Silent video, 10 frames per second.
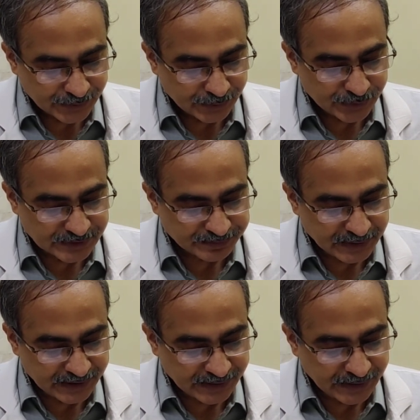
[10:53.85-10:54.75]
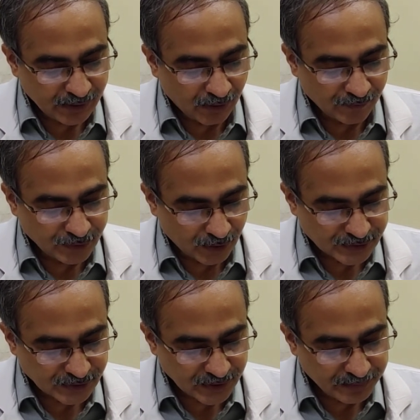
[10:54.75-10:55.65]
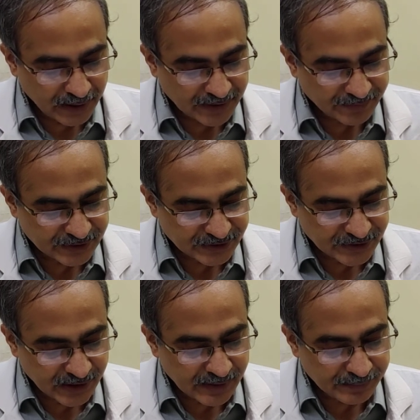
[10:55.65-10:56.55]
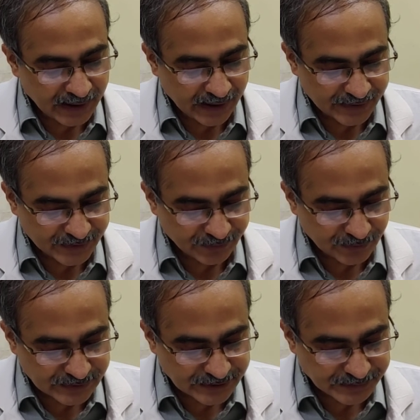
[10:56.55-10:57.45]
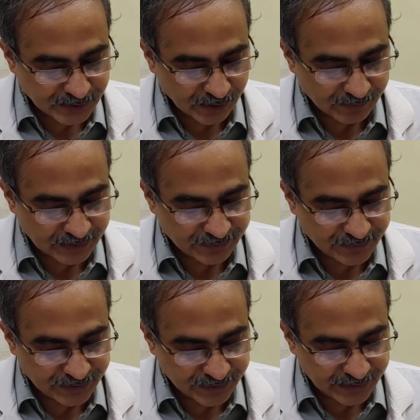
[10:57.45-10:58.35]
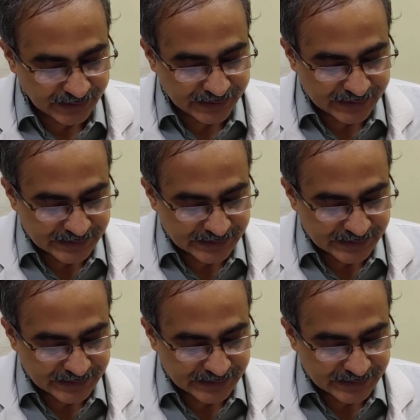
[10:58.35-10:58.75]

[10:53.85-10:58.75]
Due to splitting of dorsolumbar fascia by artery forceps or one finger,